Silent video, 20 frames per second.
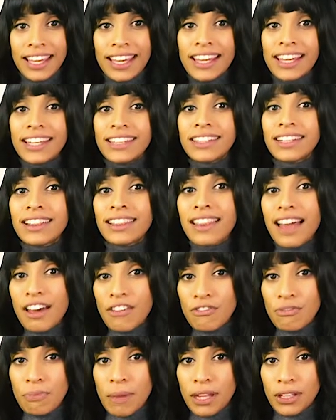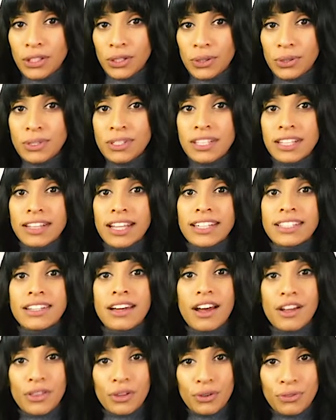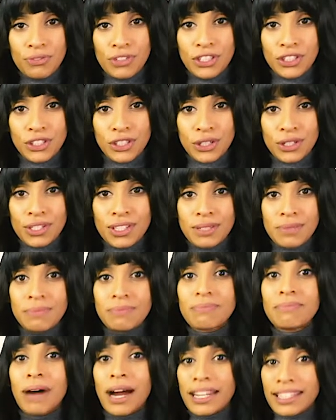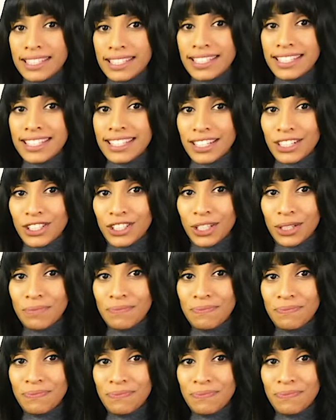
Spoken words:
In the left menu, select Other Features, Monetization.